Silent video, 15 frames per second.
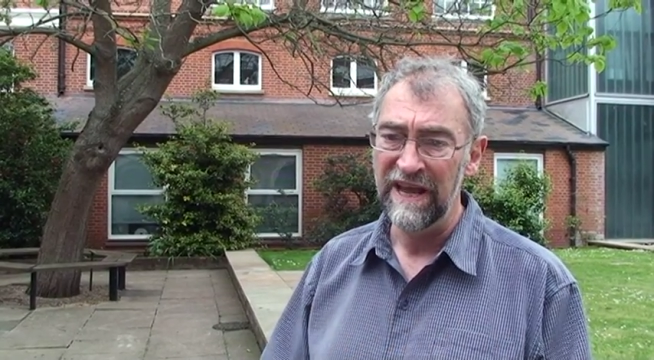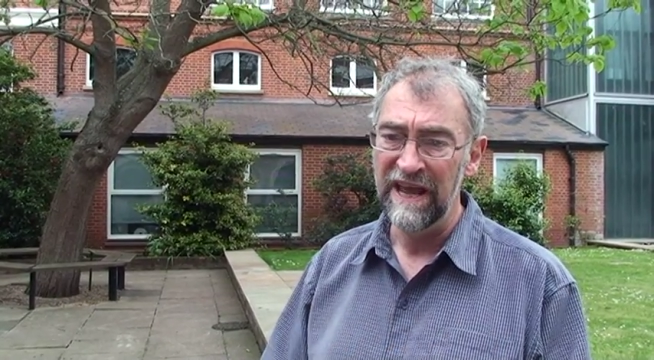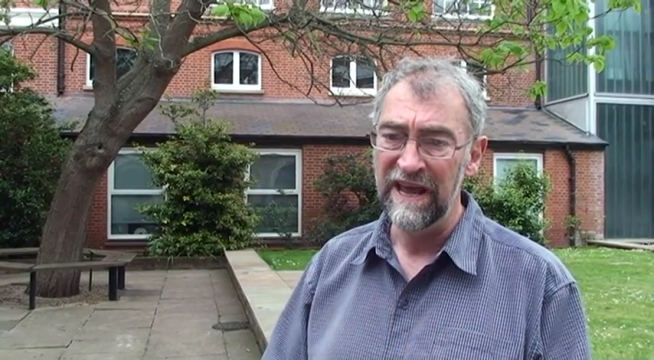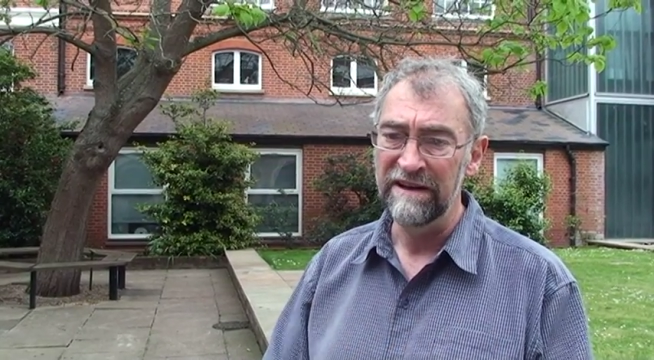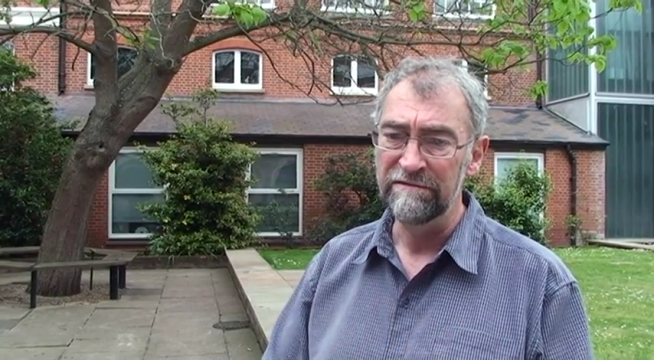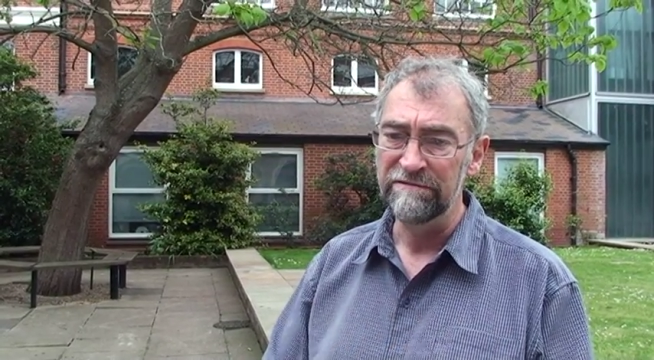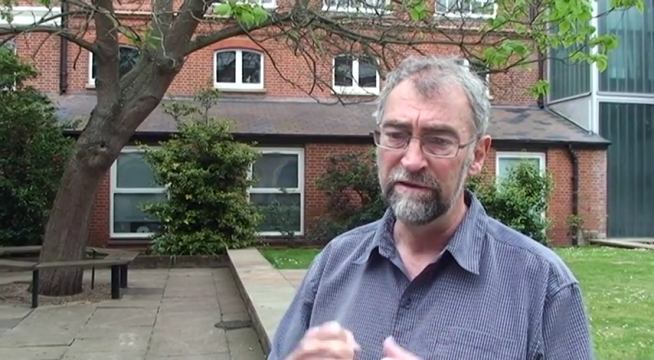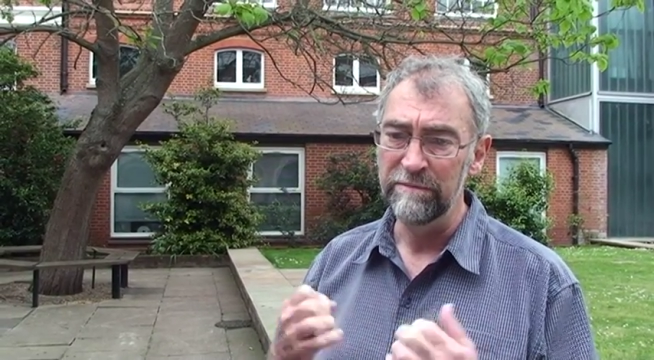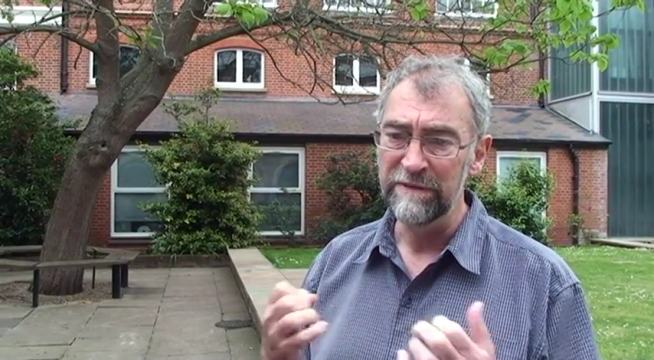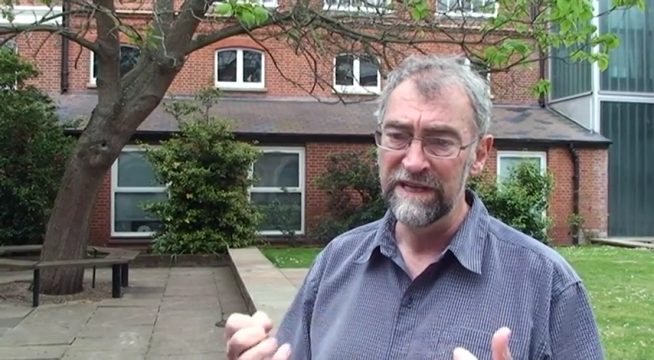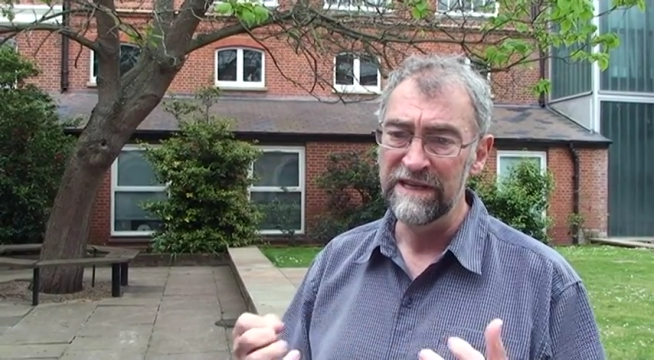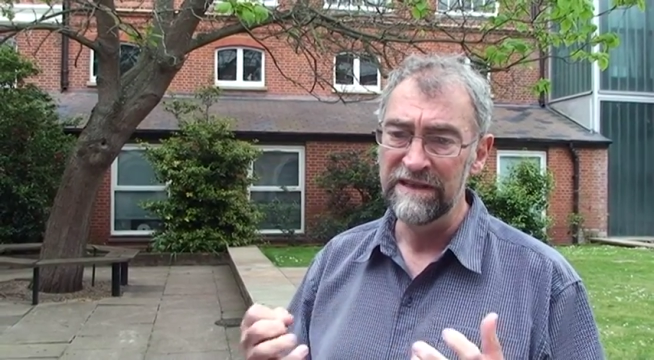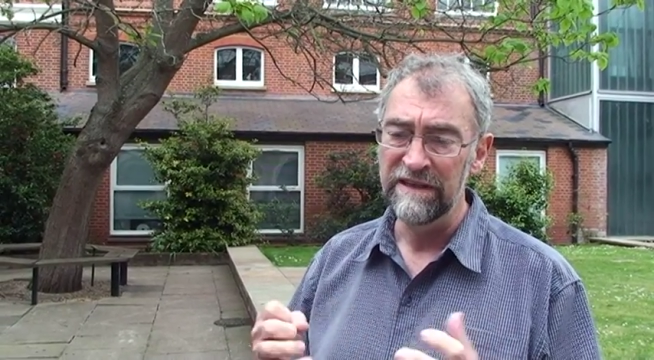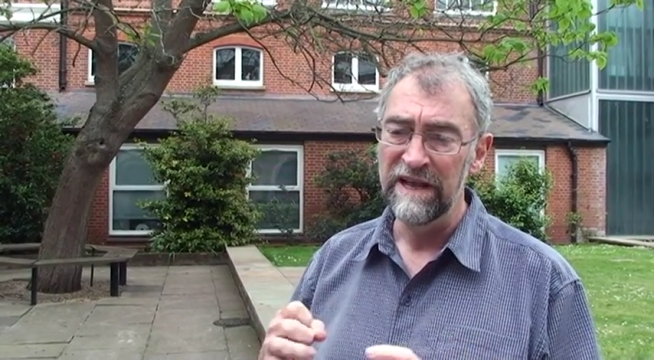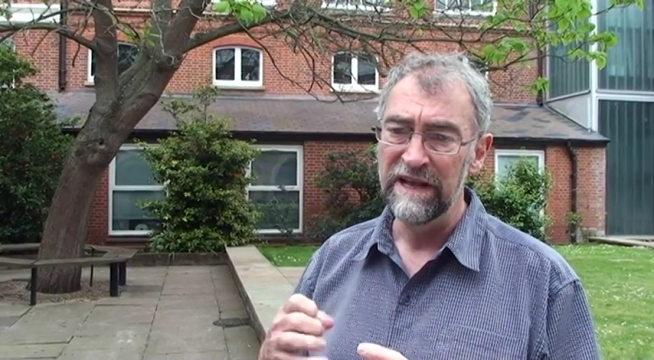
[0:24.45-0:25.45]
And for
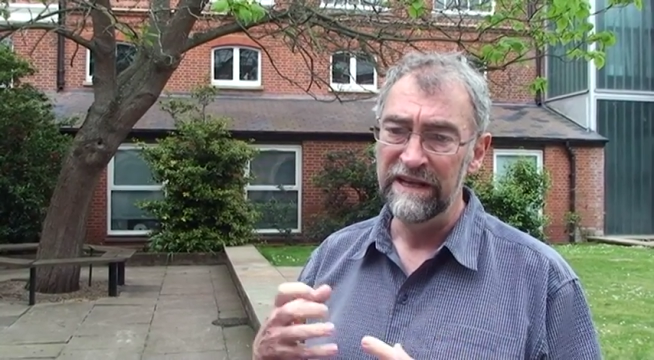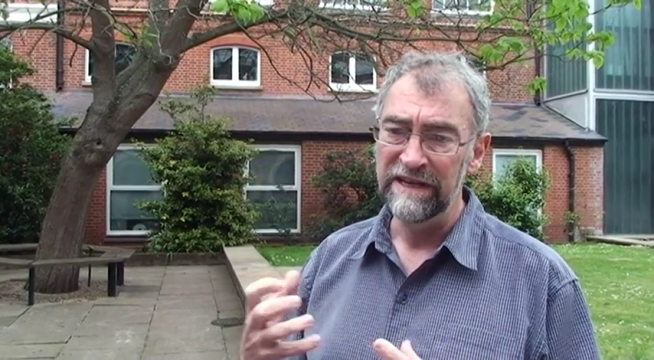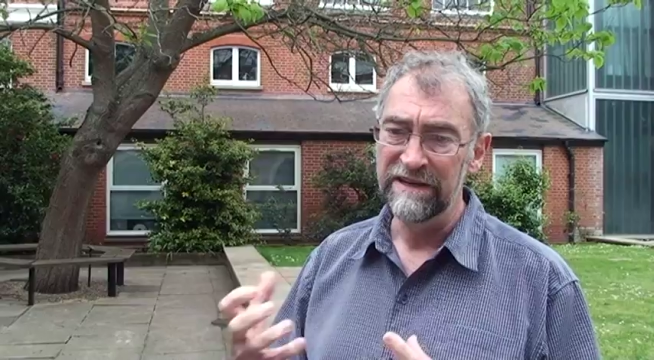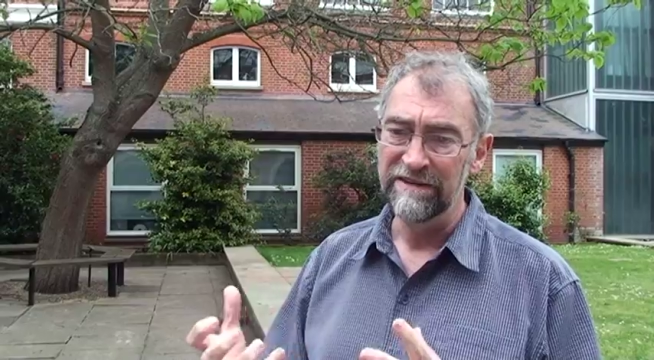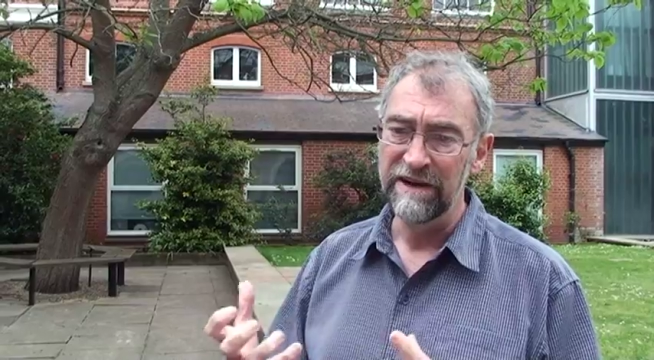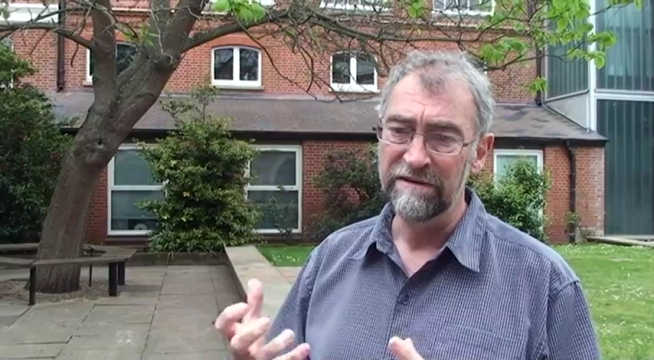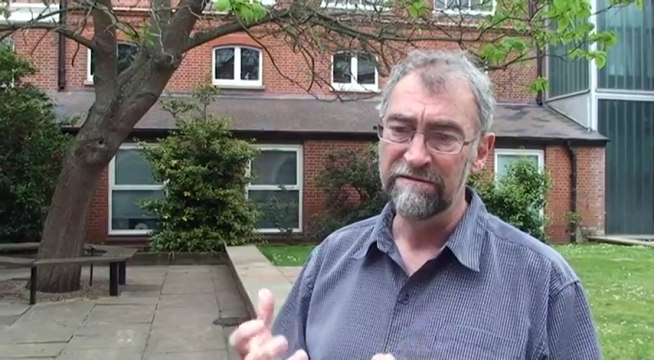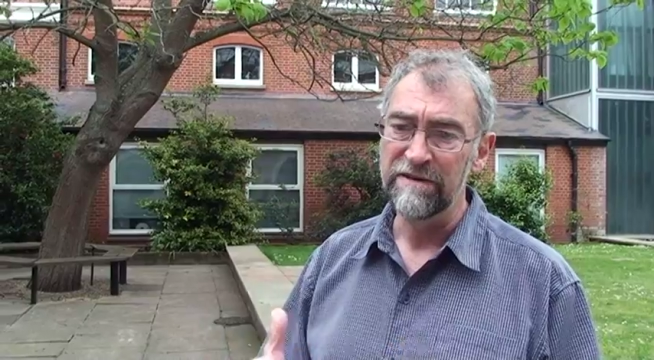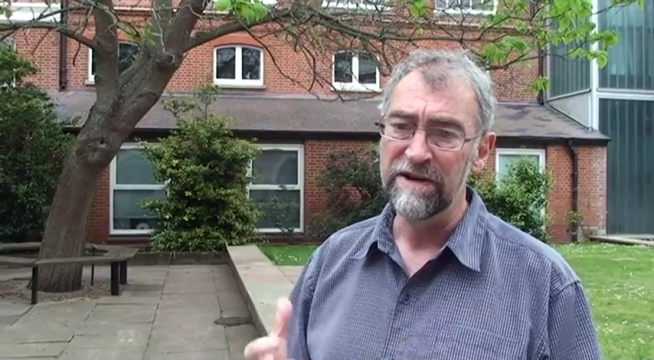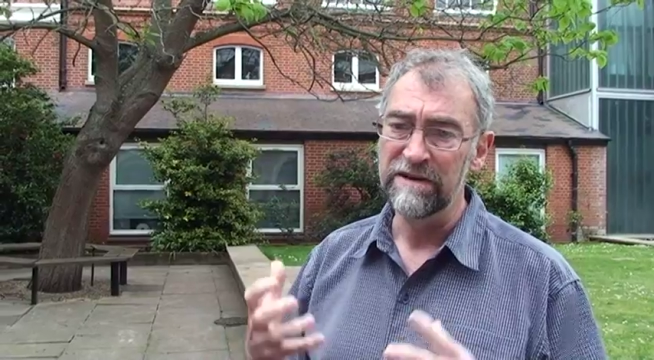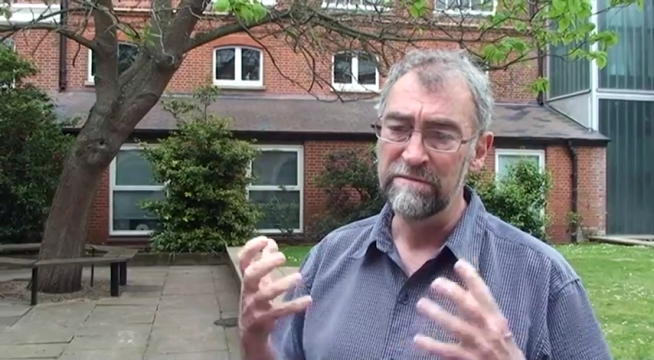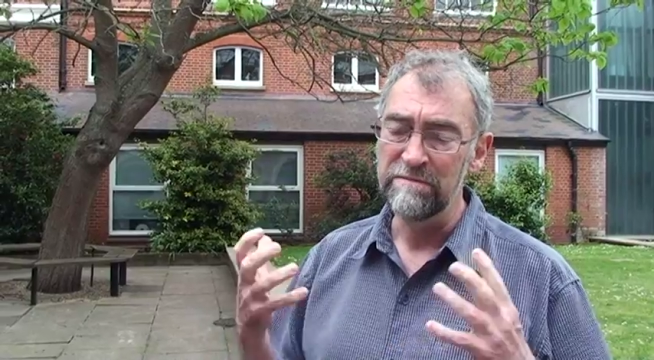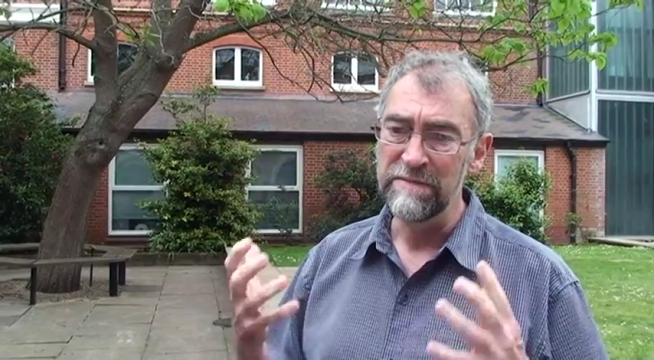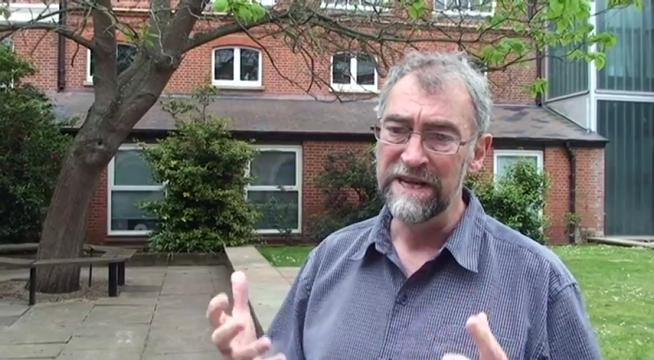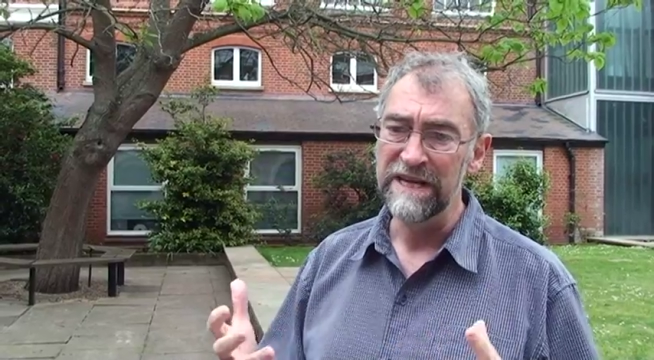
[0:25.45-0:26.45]
me, internet
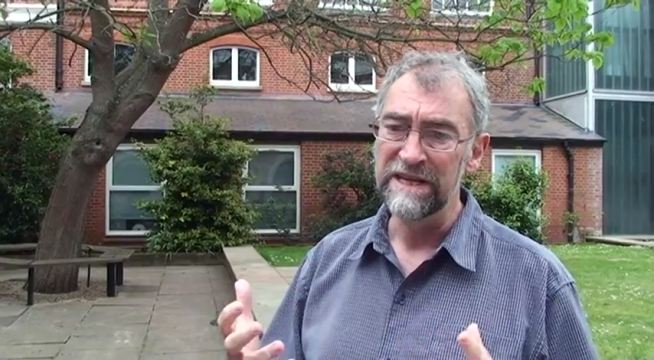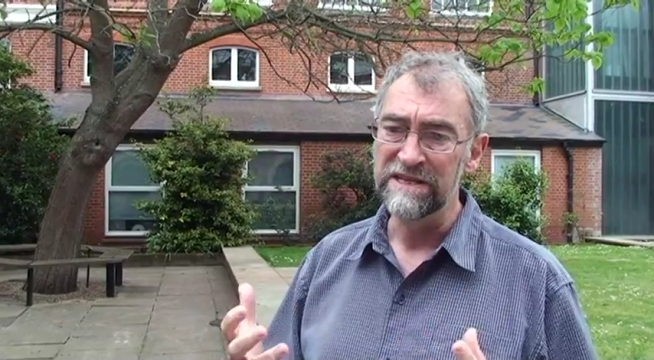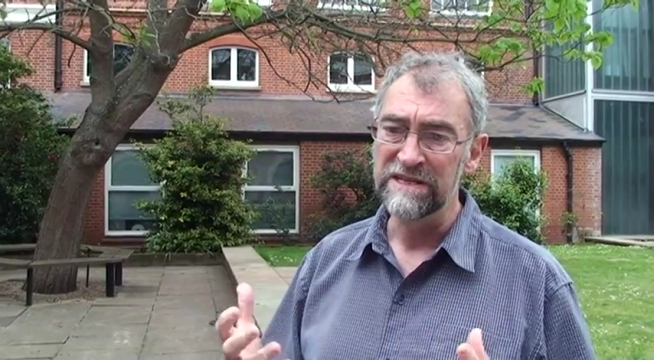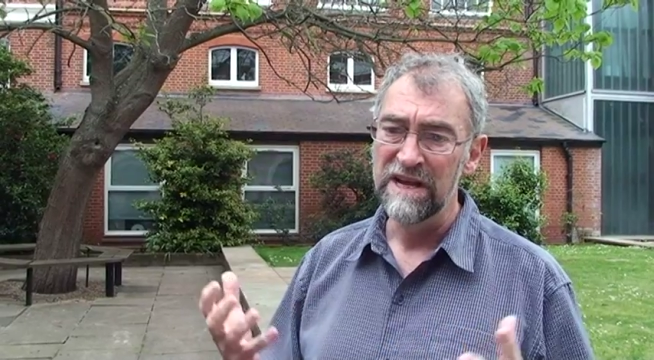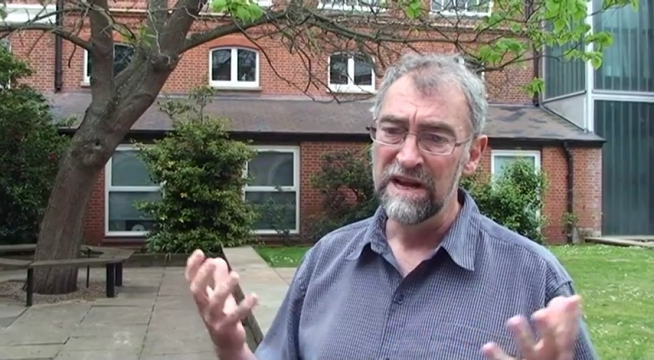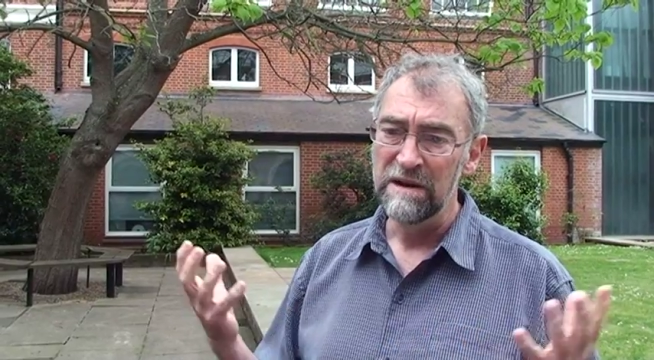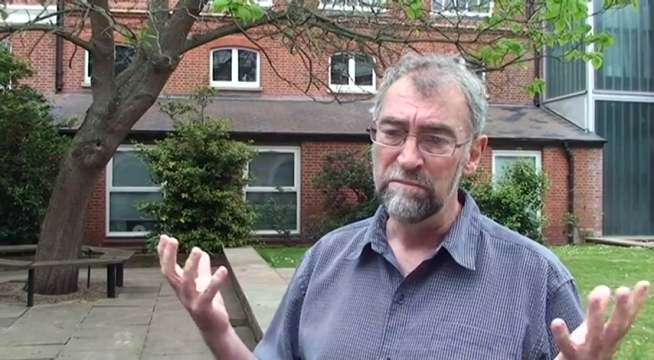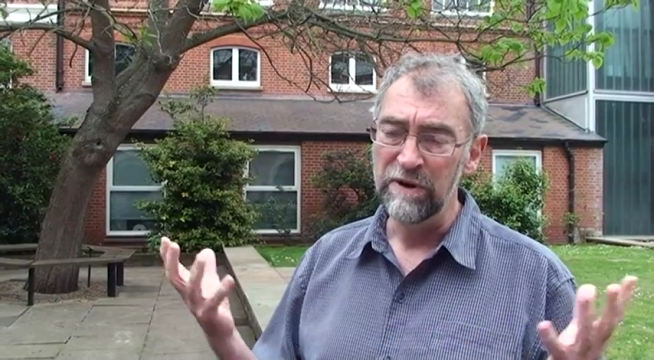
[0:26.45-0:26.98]
freedom means